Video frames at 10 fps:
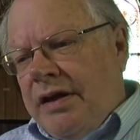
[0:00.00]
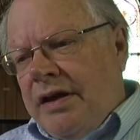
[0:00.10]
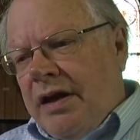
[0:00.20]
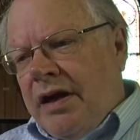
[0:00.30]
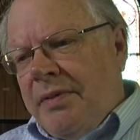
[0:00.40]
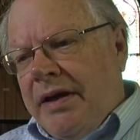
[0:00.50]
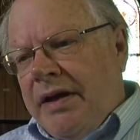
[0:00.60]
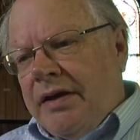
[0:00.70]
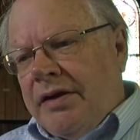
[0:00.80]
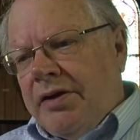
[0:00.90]
the
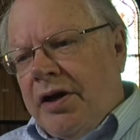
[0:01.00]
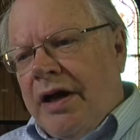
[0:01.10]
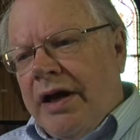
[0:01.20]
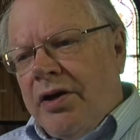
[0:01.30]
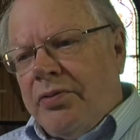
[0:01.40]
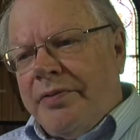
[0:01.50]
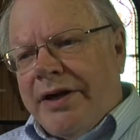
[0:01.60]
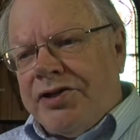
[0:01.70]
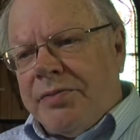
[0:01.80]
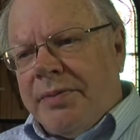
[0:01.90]
Army in an Ohio
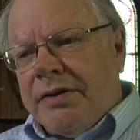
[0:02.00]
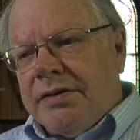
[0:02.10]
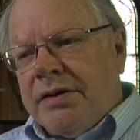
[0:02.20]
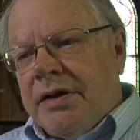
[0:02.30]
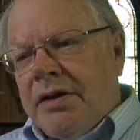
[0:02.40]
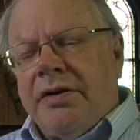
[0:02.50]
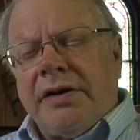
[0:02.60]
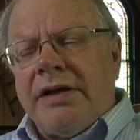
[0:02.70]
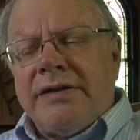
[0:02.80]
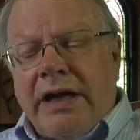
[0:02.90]
regiment, or
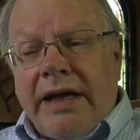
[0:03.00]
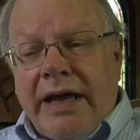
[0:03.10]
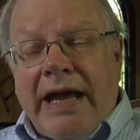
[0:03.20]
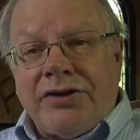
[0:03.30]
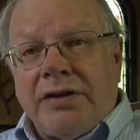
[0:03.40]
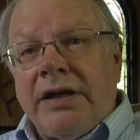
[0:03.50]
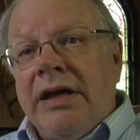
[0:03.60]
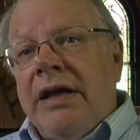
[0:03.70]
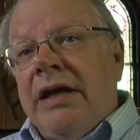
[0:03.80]
Kentucky actually,